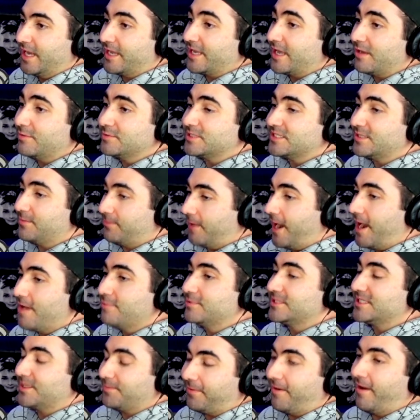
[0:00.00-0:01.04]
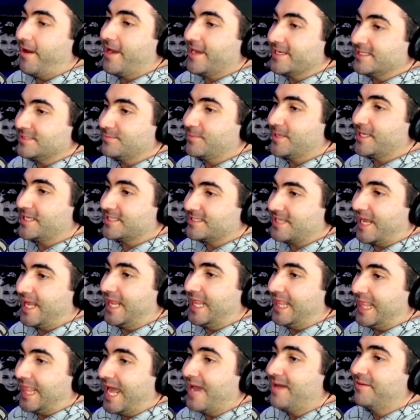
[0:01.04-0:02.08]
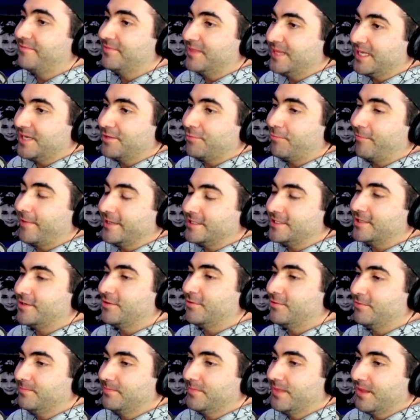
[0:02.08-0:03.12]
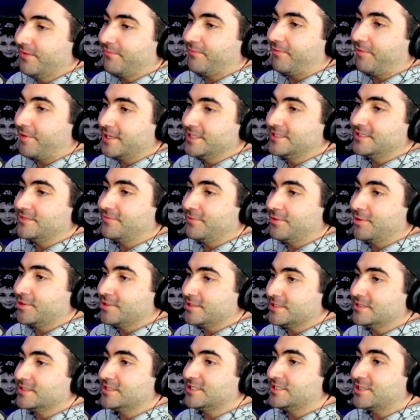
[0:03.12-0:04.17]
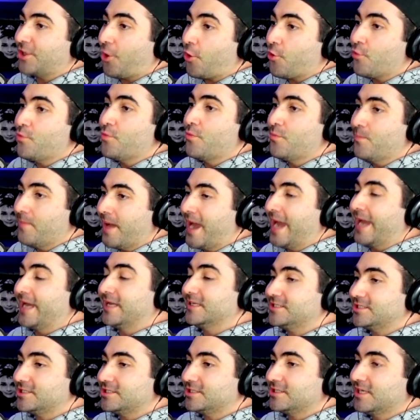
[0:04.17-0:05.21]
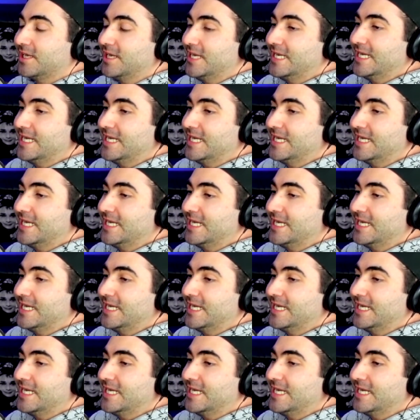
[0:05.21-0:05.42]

I was surprised because I loved the original, the French version so much.